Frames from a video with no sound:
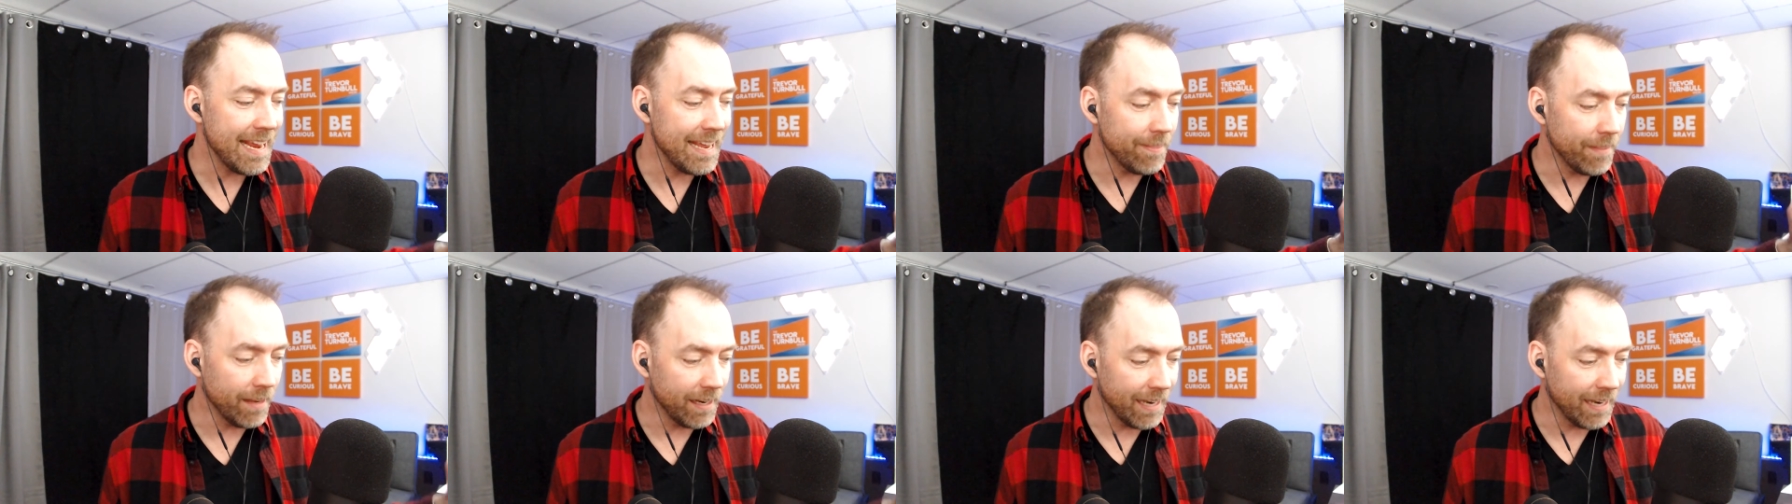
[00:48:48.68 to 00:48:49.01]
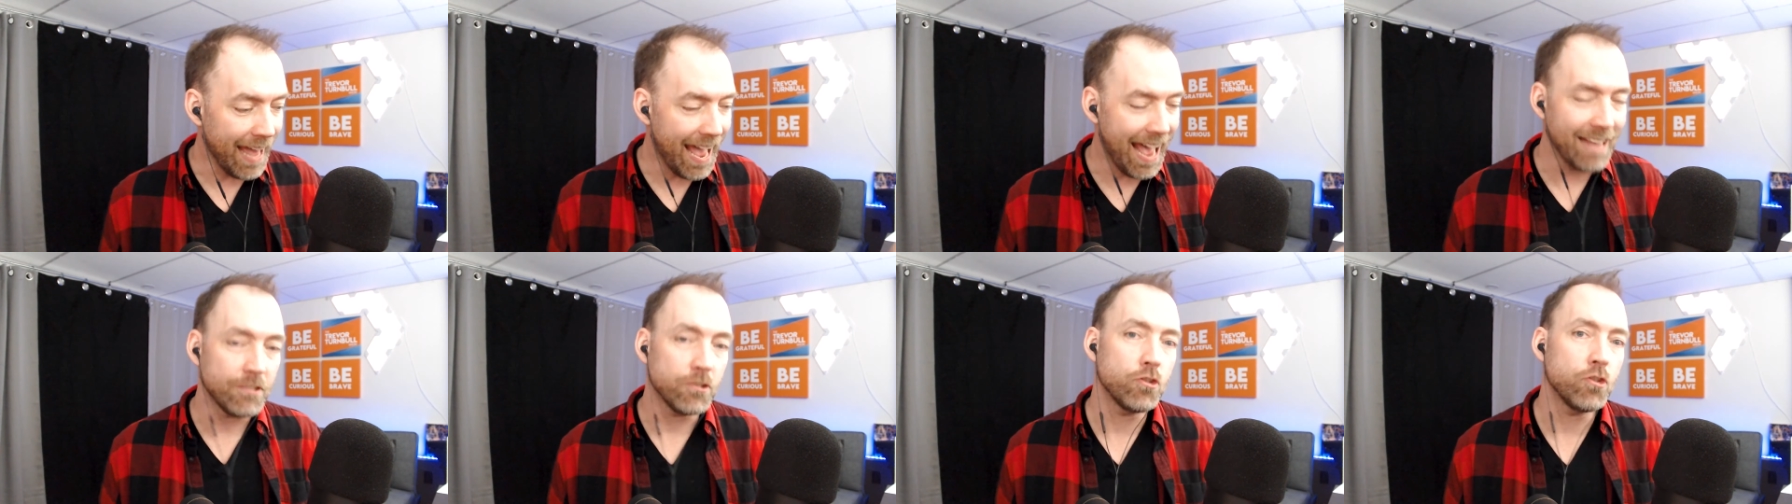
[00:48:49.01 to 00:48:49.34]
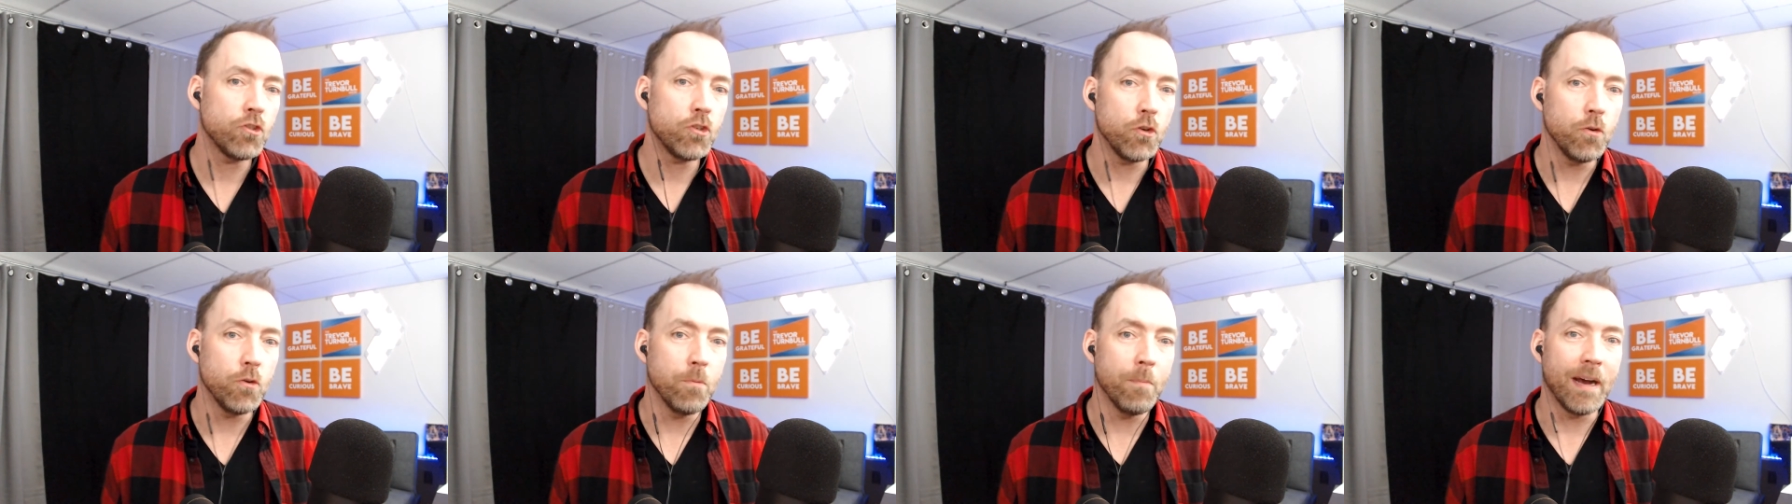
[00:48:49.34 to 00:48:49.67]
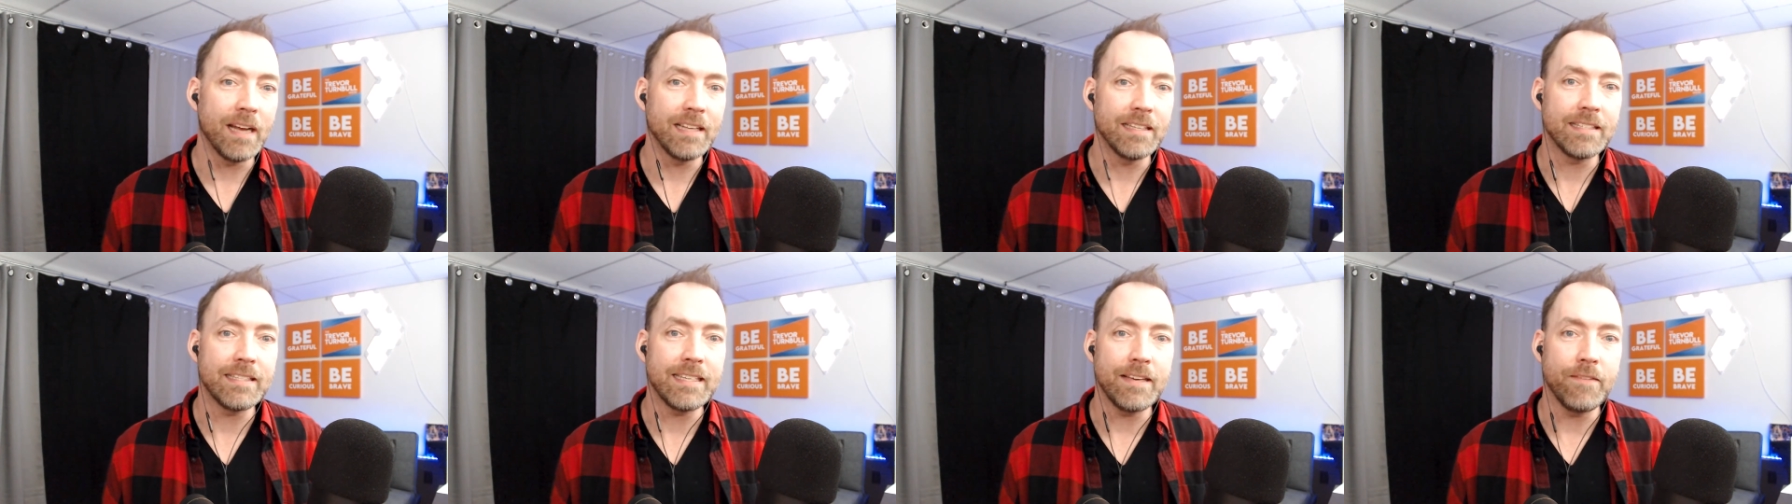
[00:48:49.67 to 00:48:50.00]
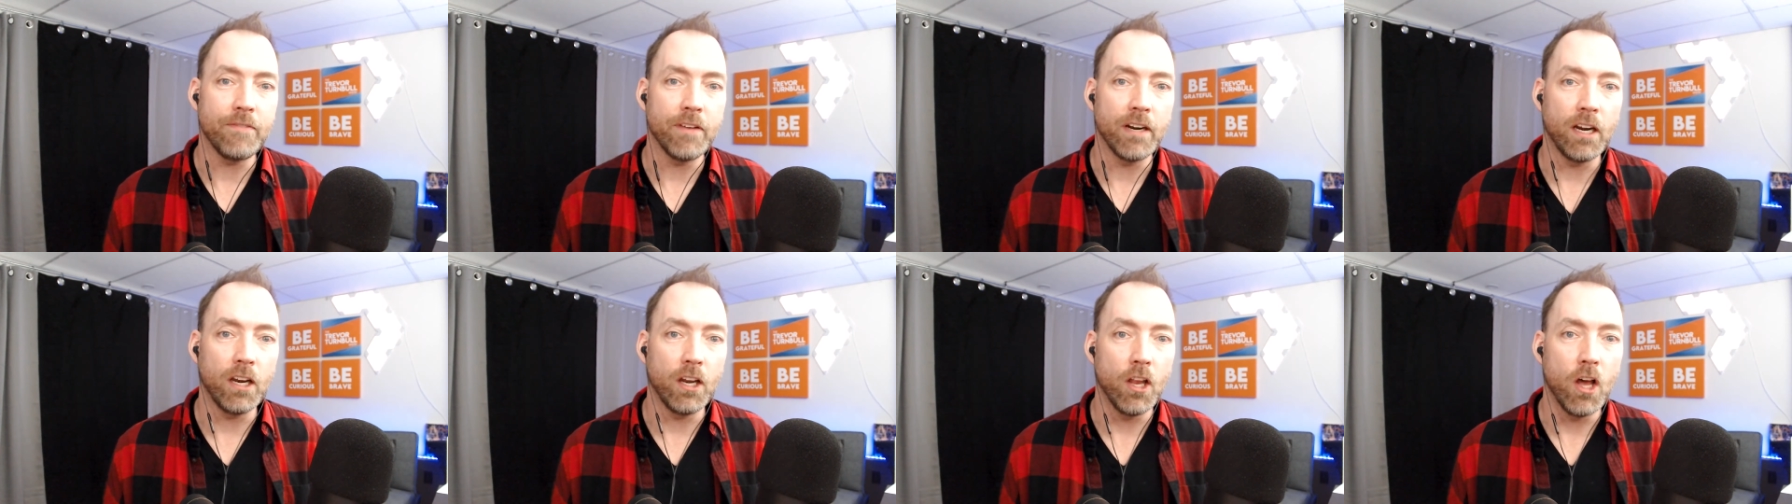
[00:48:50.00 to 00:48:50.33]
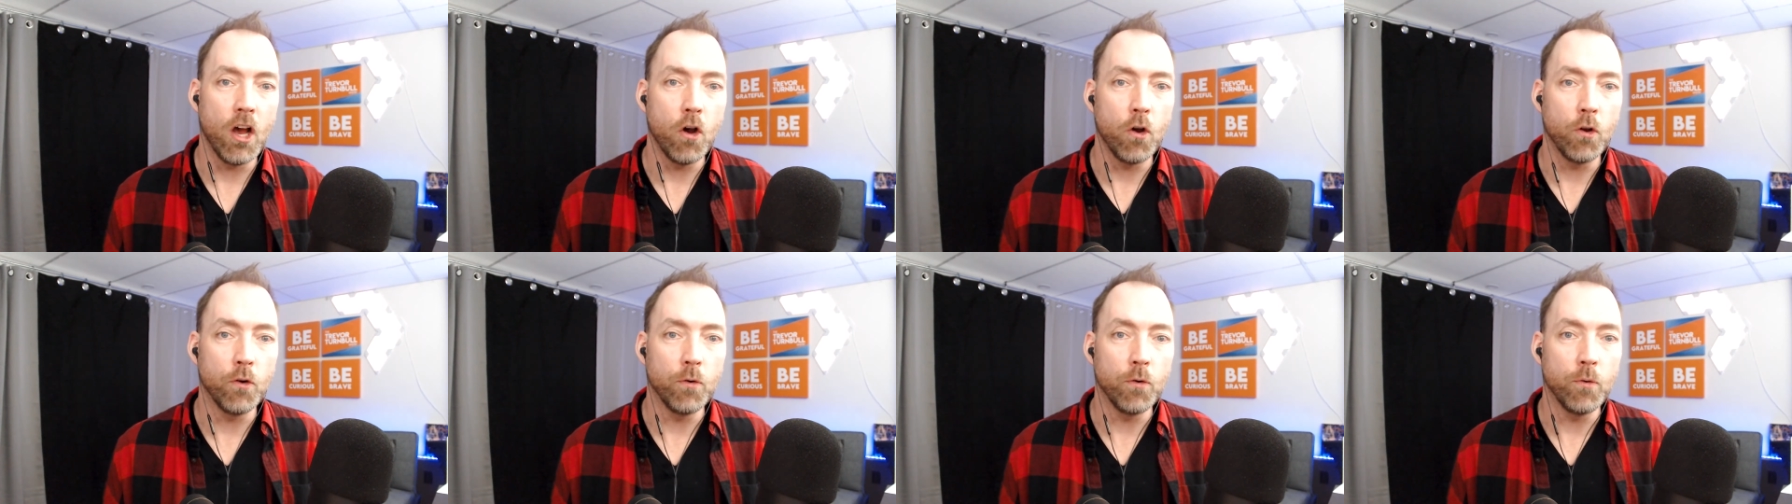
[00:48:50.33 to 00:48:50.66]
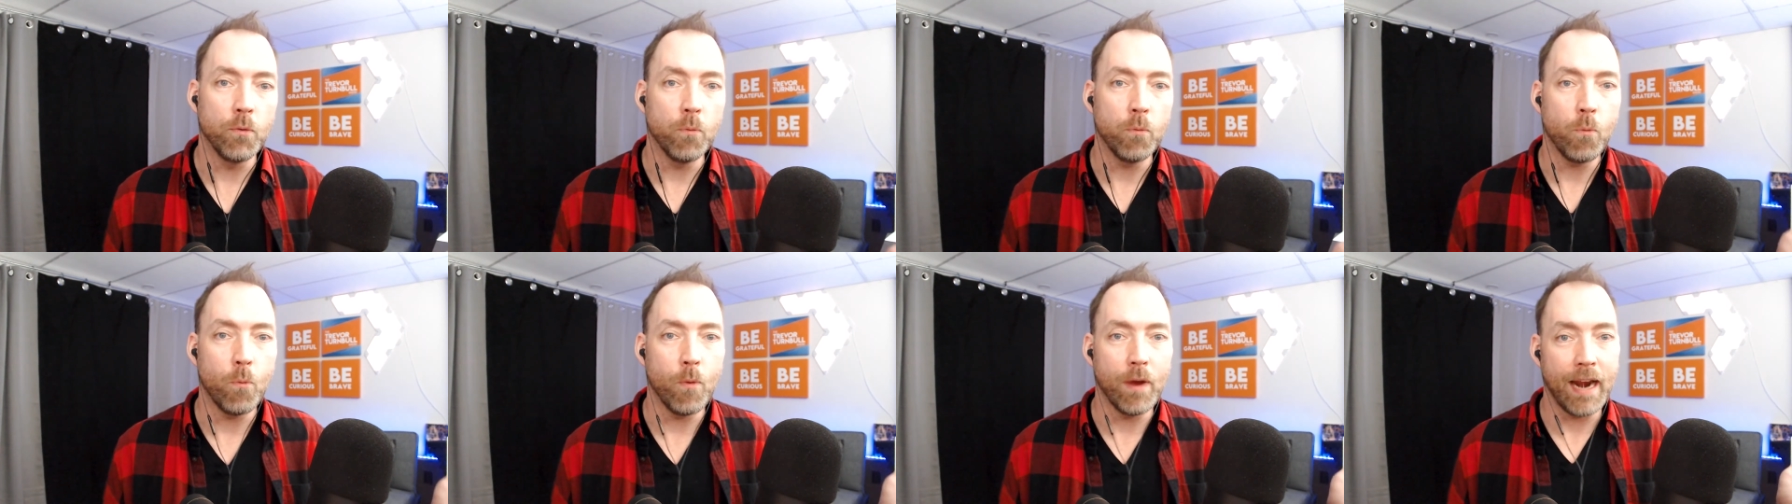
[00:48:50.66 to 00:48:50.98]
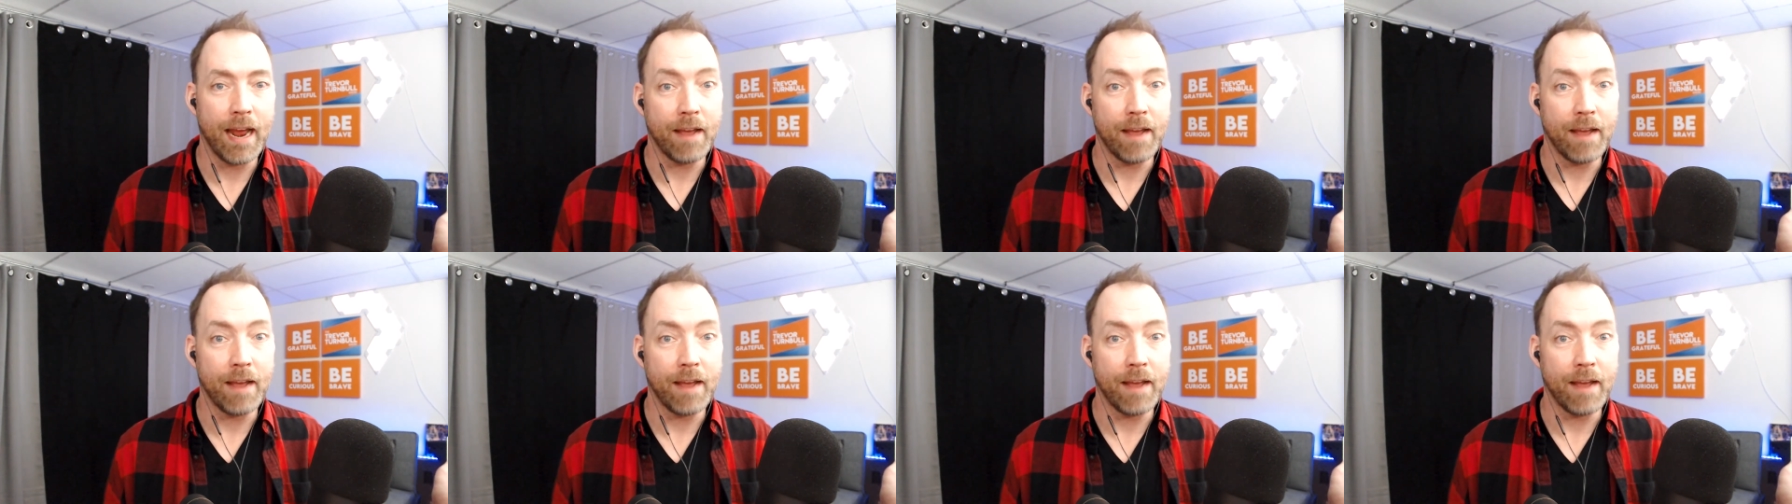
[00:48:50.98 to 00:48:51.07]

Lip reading: in the last 2 months, even alone,